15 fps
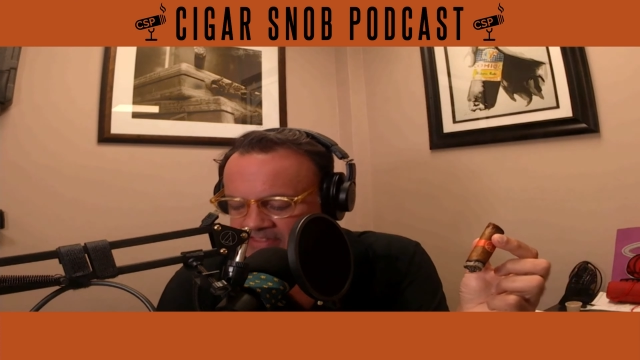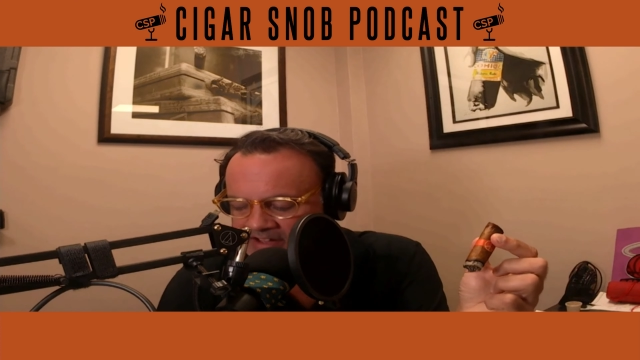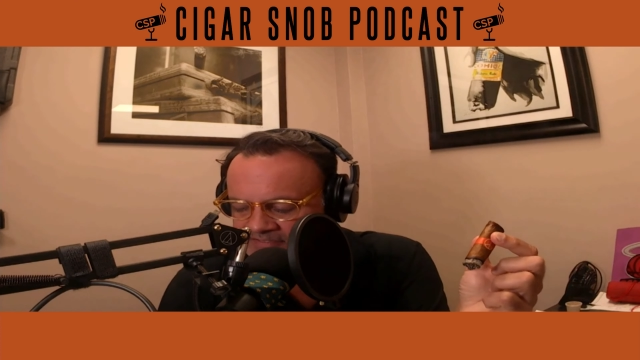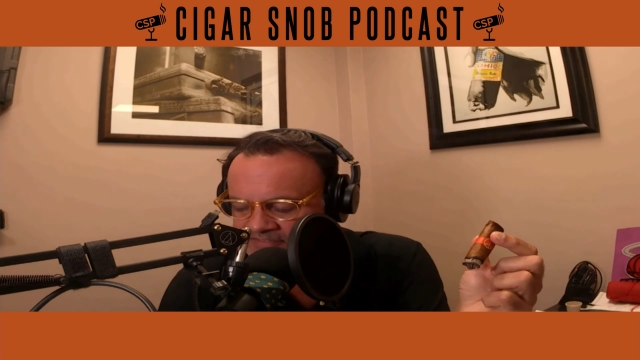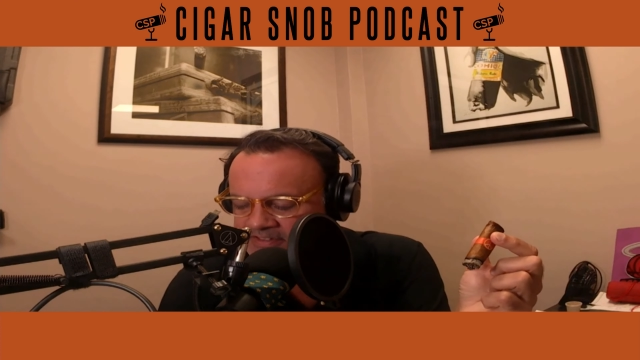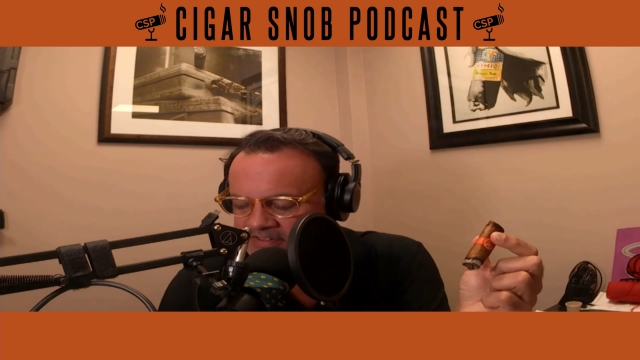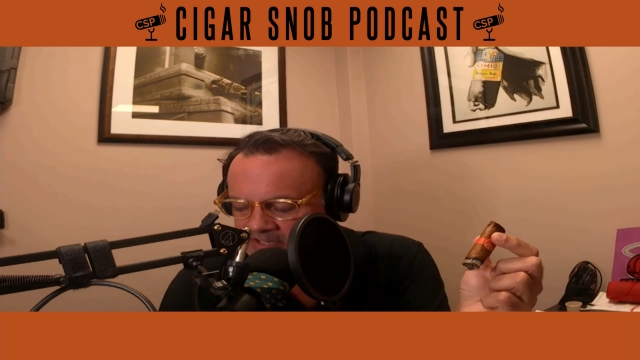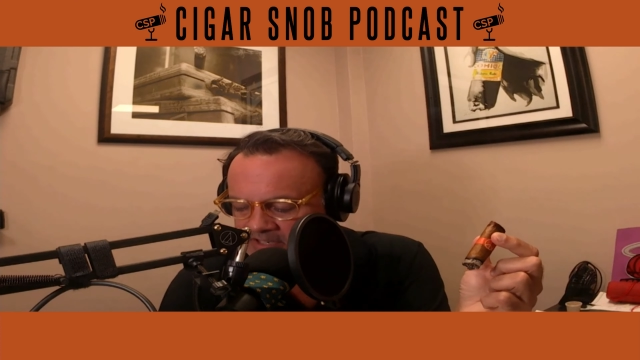I
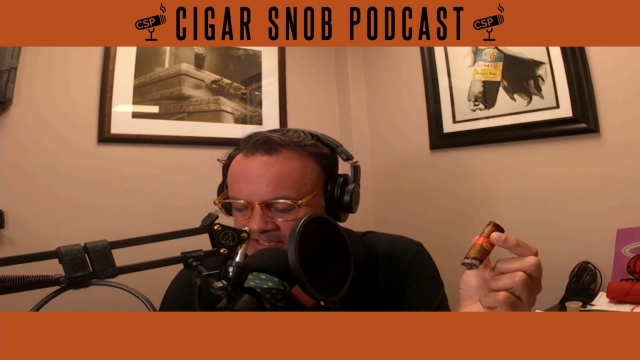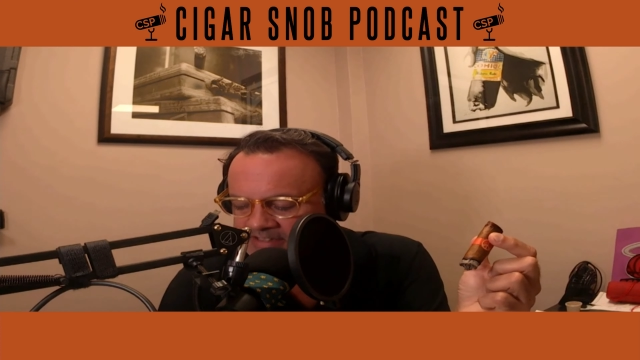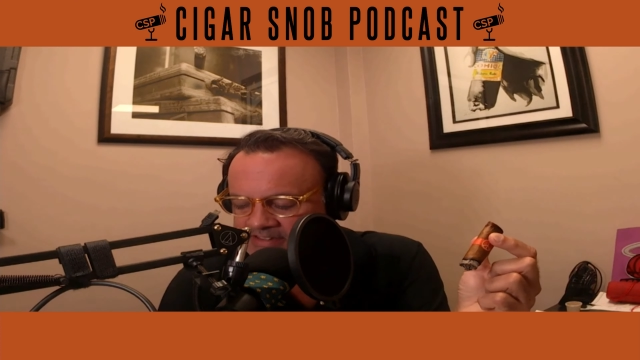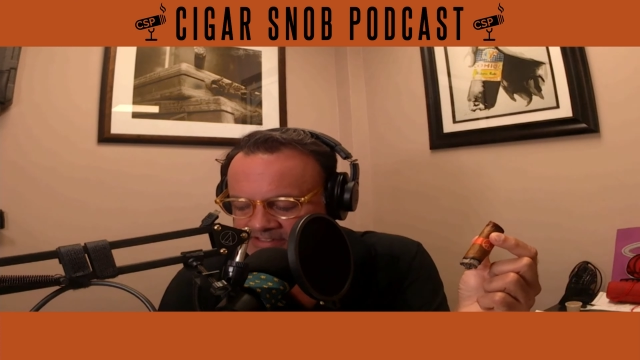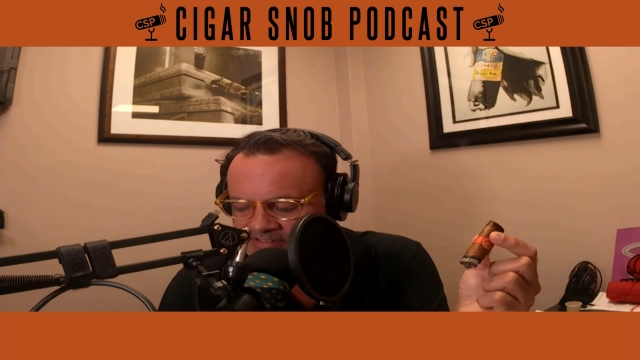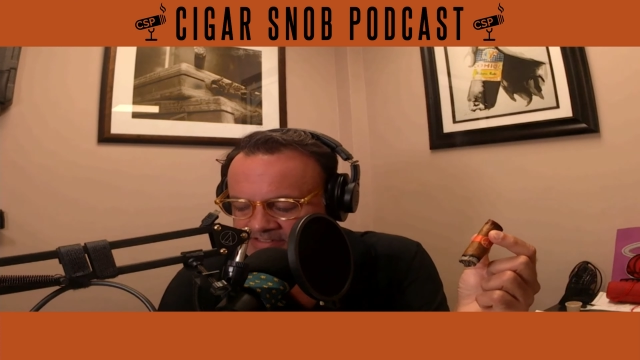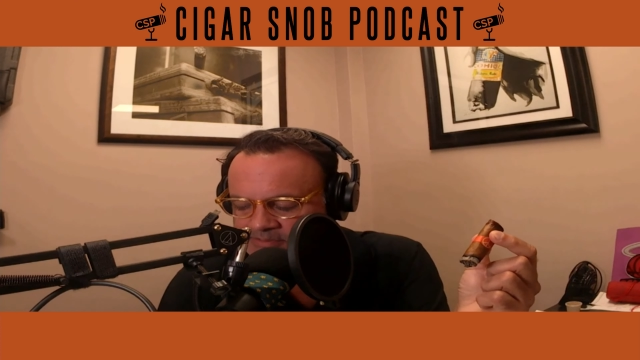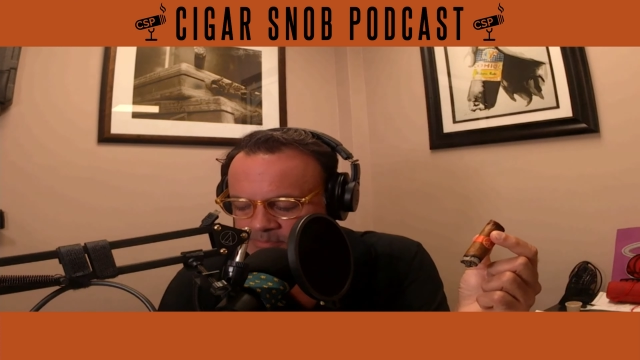feel like
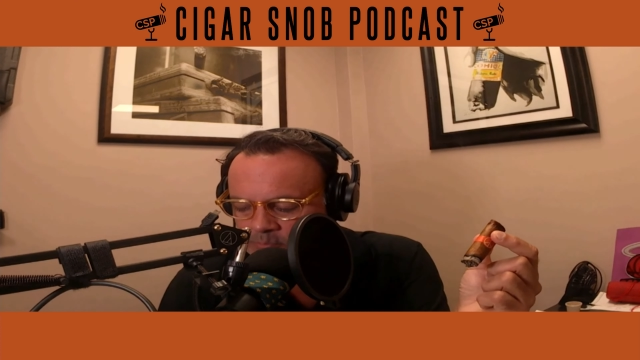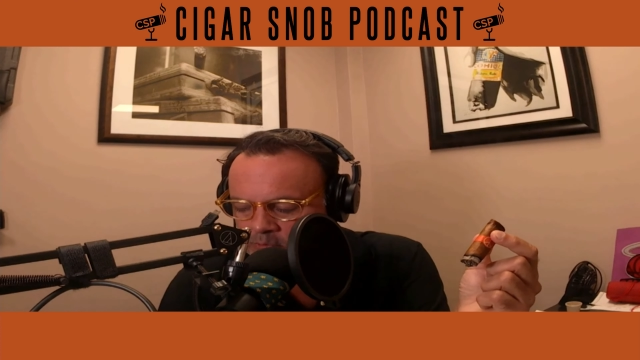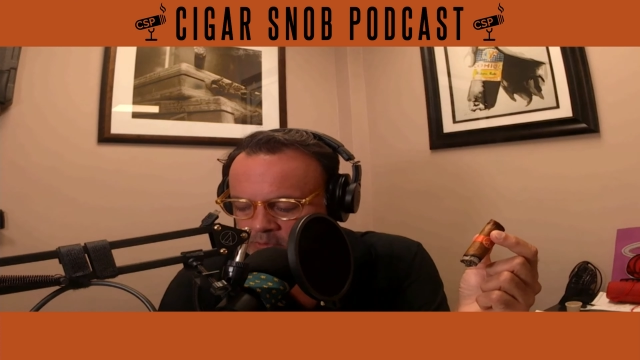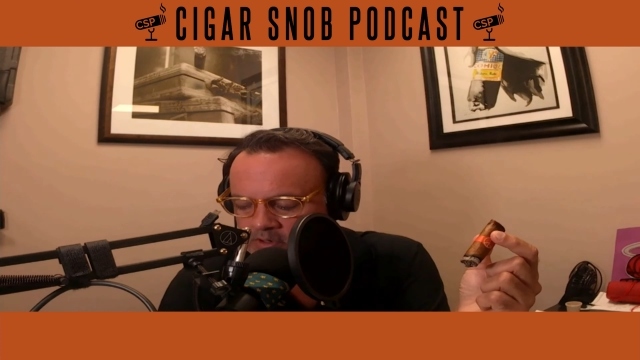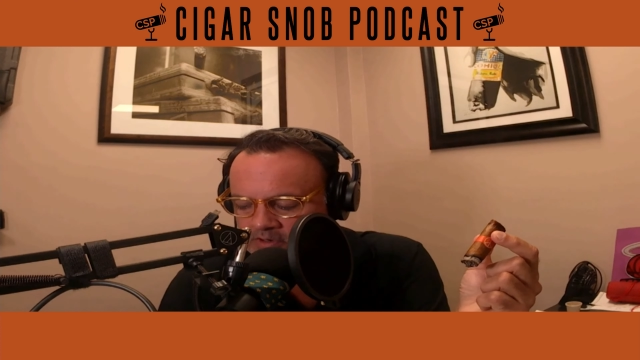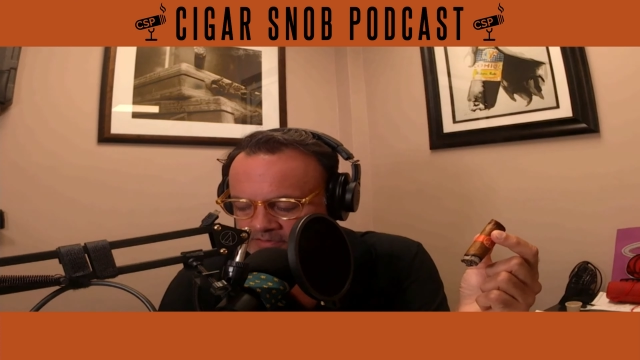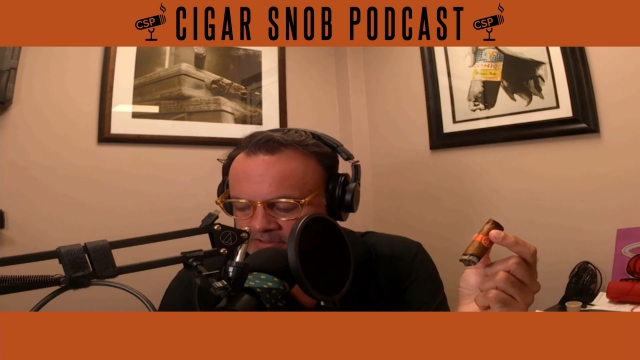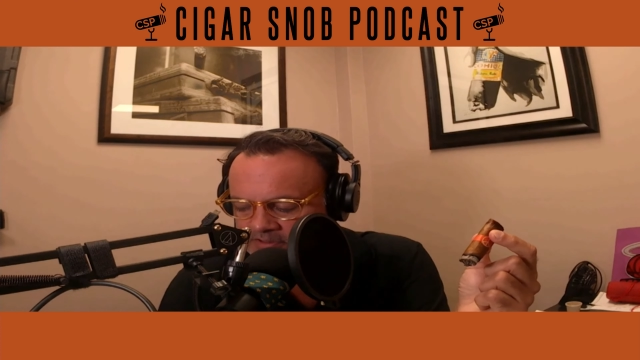this is
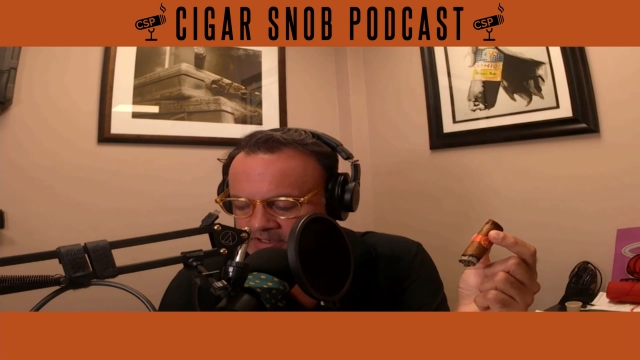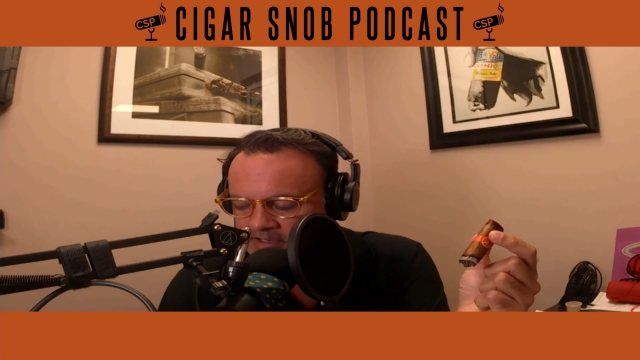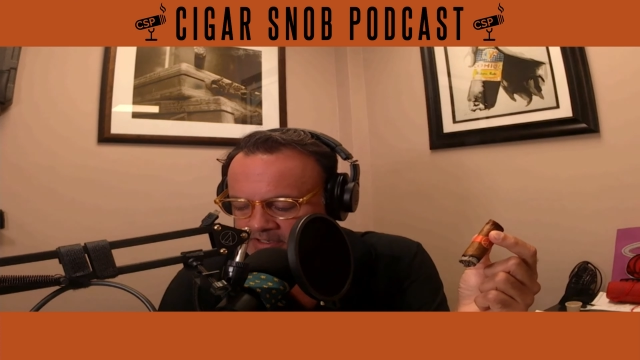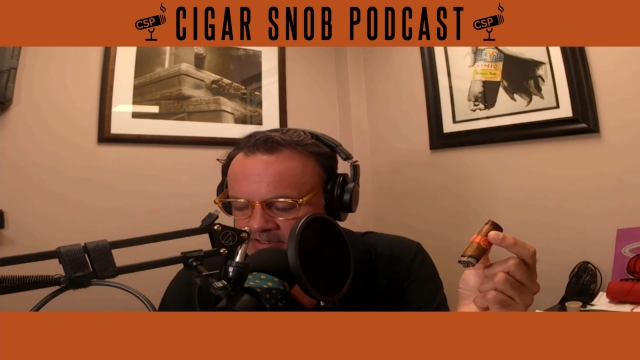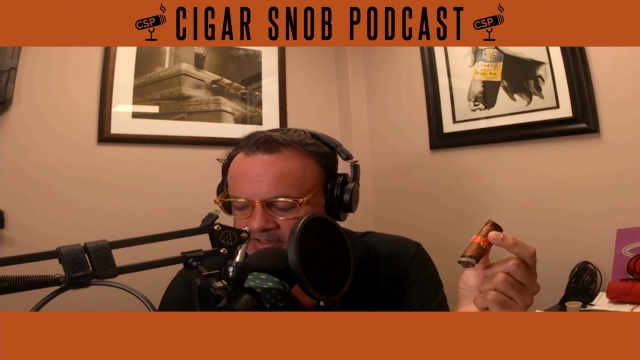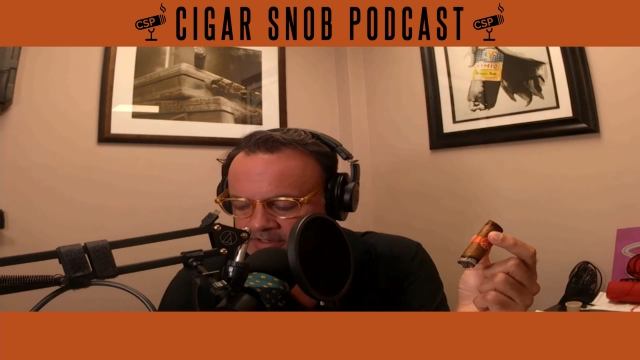more of a hey,